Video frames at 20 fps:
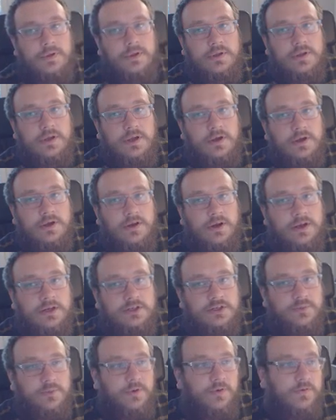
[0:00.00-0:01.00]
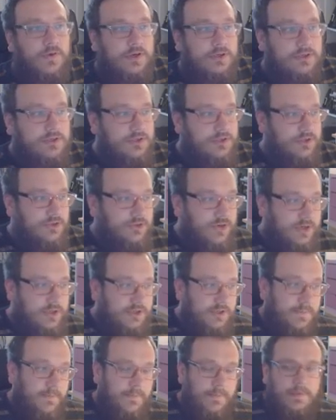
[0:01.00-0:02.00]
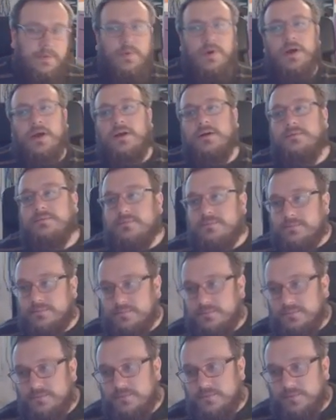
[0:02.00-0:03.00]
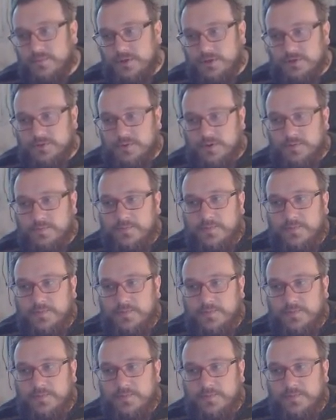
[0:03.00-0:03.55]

going to actually move it because it's distracting. Well, you might as well.